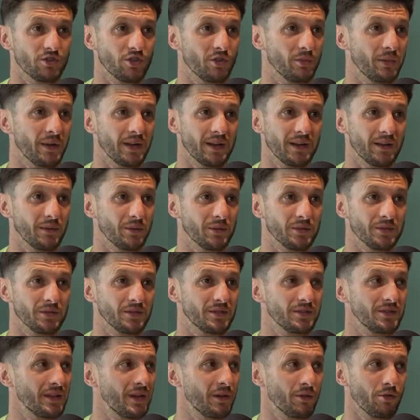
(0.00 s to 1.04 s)
Do you know what I mean?
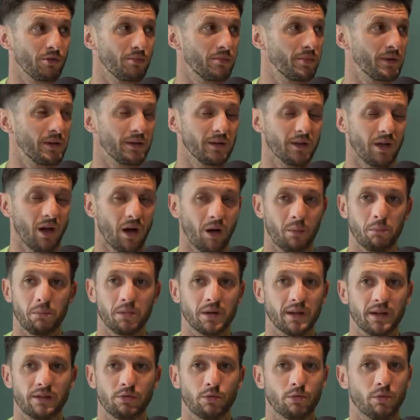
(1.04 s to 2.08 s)
They've been
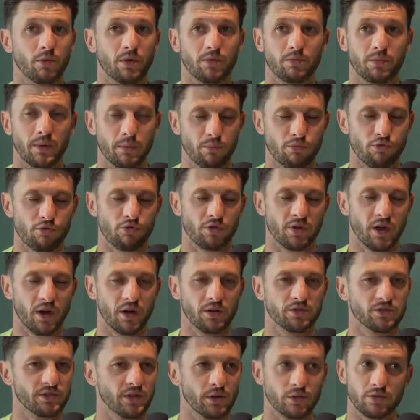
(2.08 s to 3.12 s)
unbelievable with me.
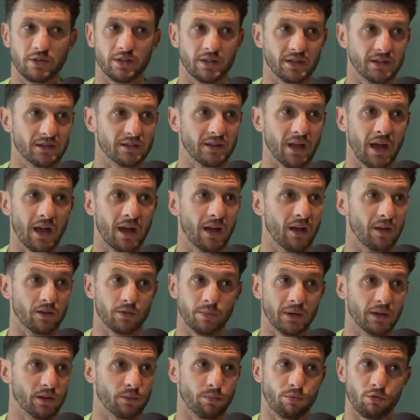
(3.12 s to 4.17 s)
Bruno, still to this day, I
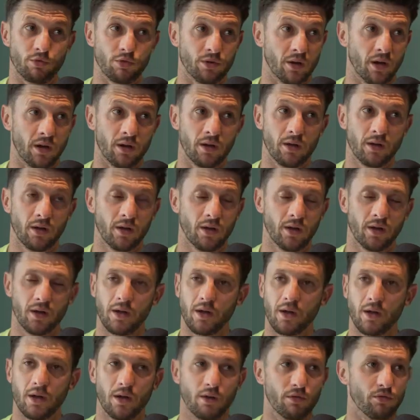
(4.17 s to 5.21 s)
speak to Bruno
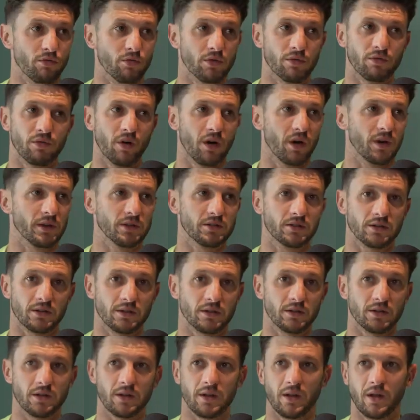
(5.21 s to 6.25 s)
for advice,
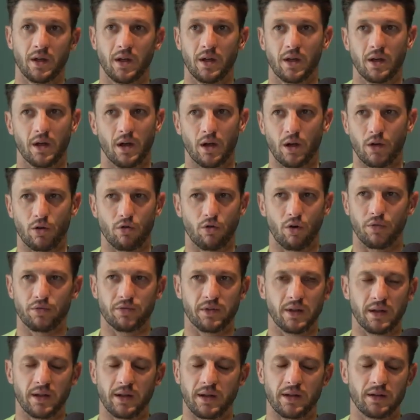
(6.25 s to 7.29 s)
and
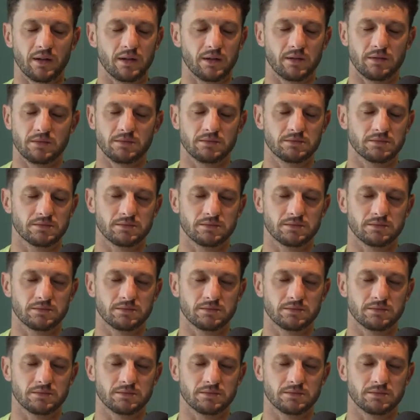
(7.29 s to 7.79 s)
Crofty.